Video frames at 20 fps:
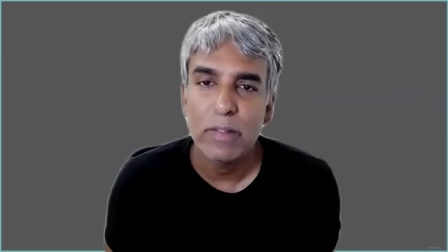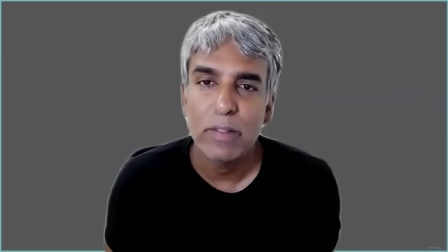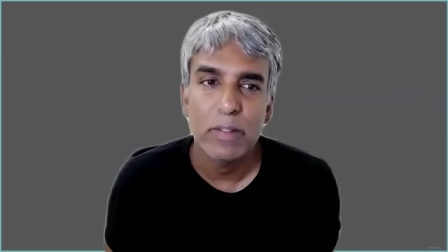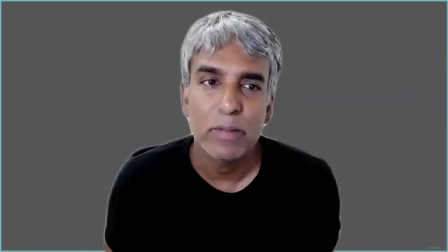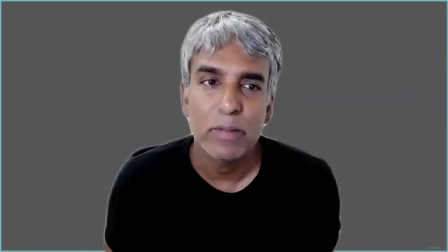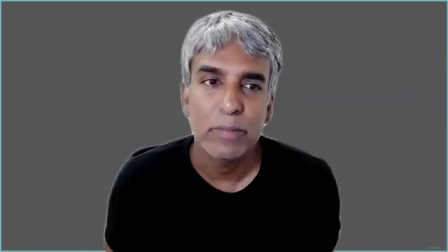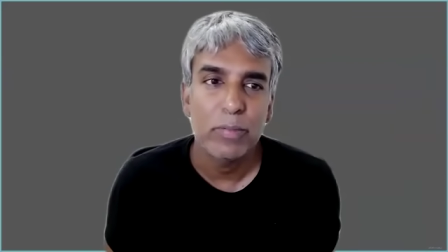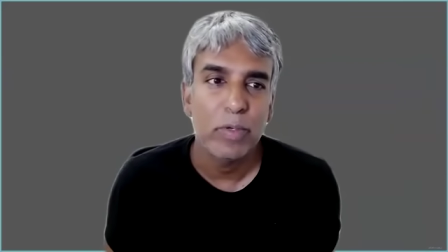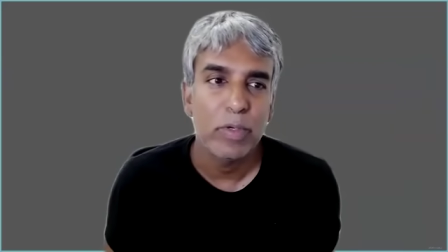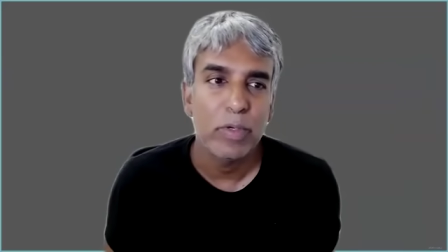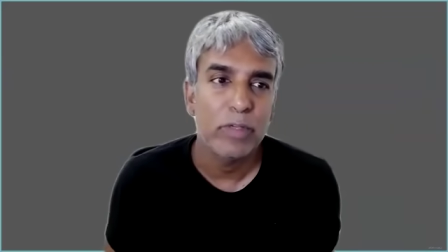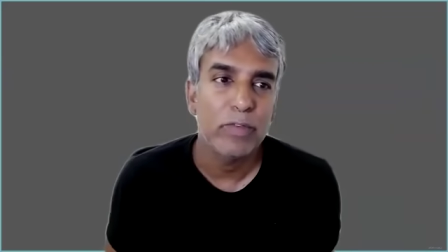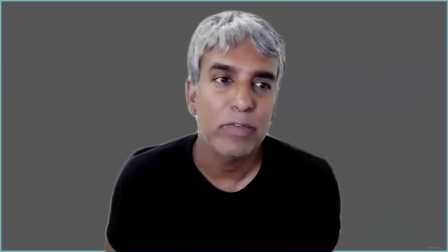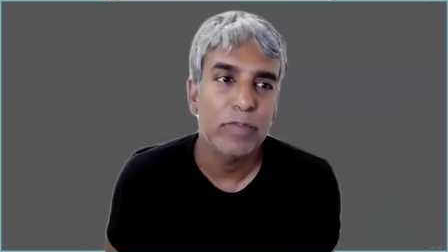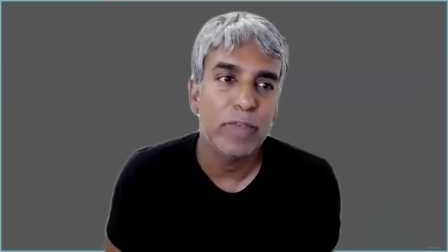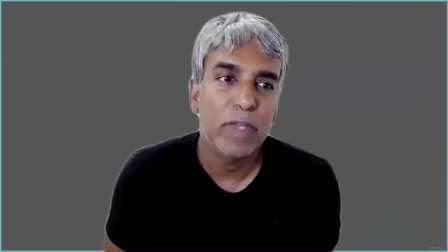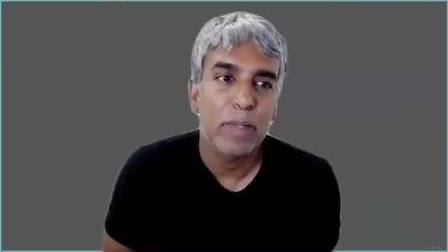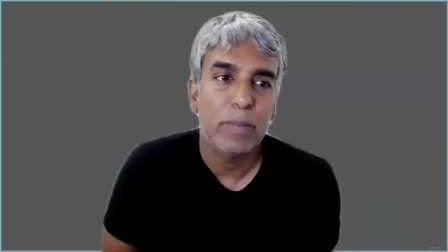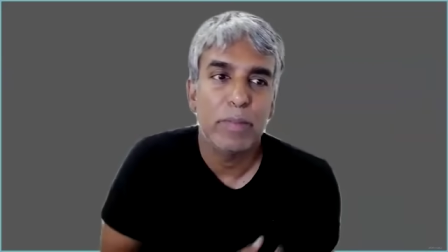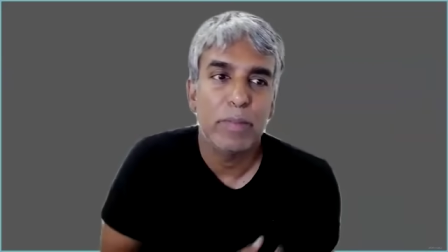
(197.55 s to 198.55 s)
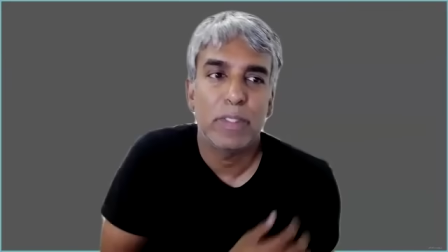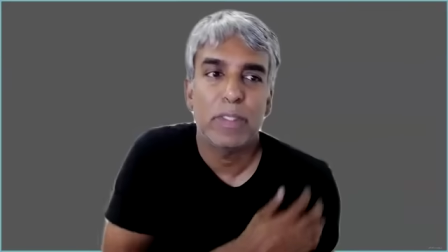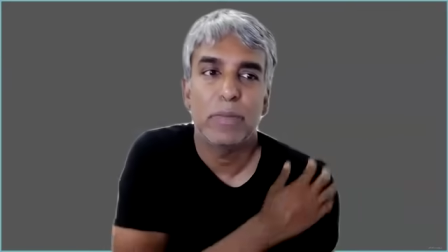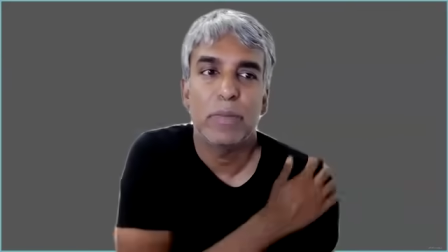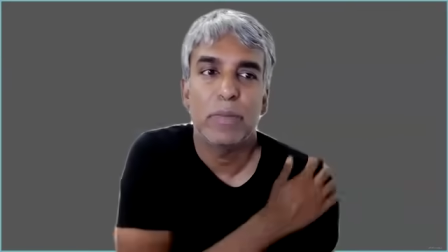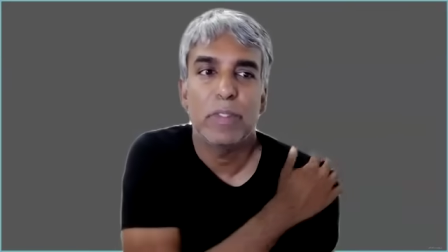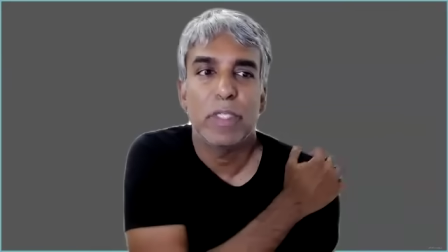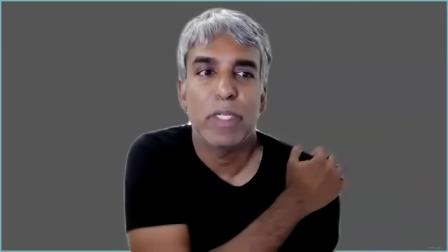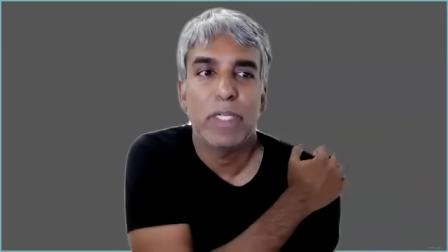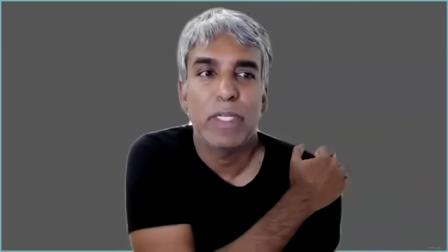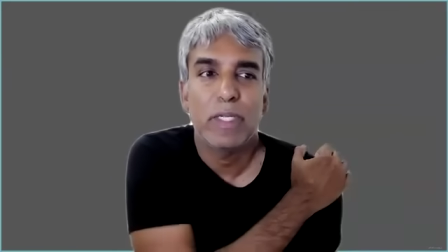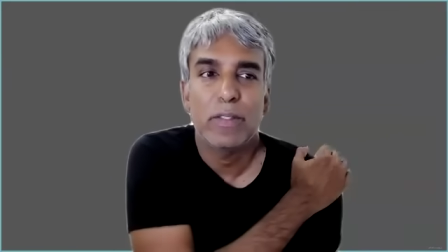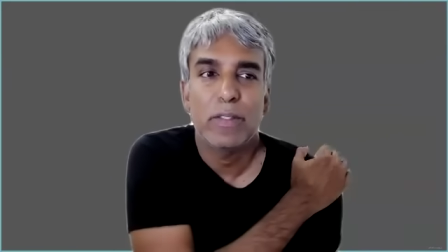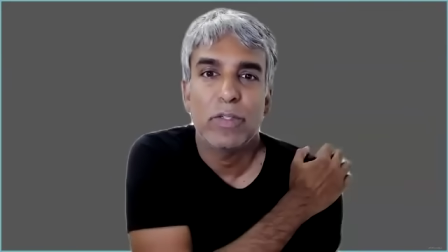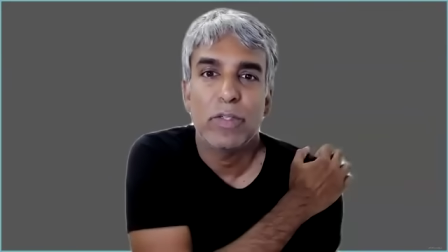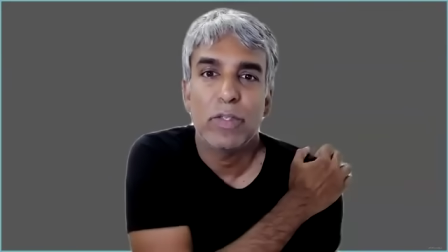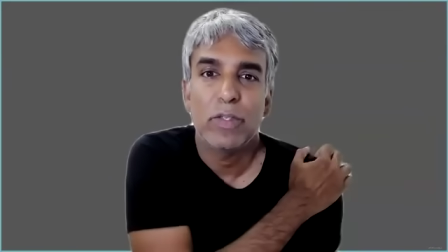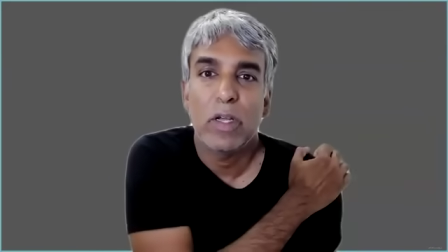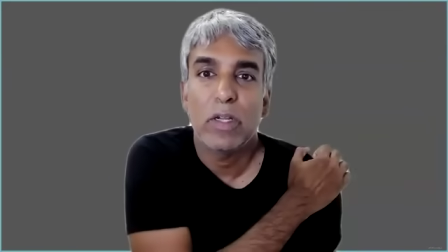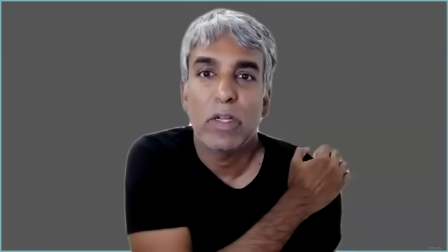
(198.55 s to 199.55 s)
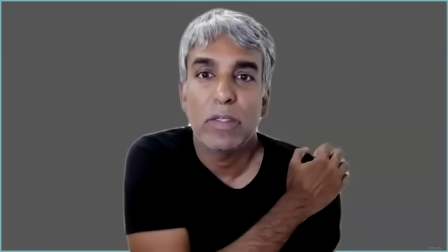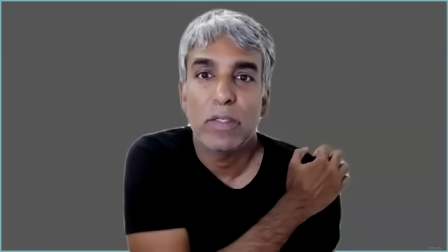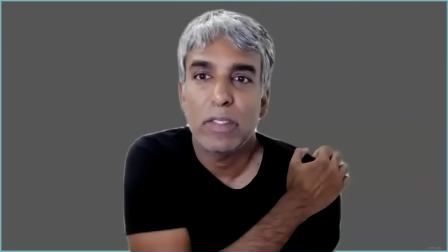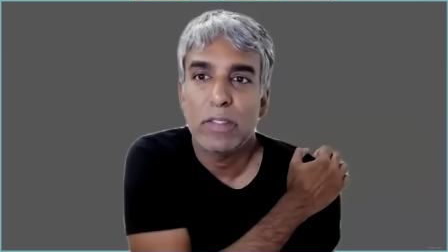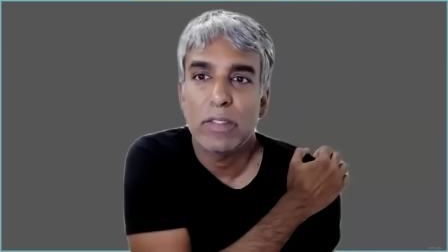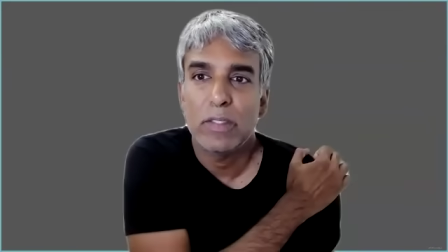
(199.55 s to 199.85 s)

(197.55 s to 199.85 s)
the important families, which I guess are not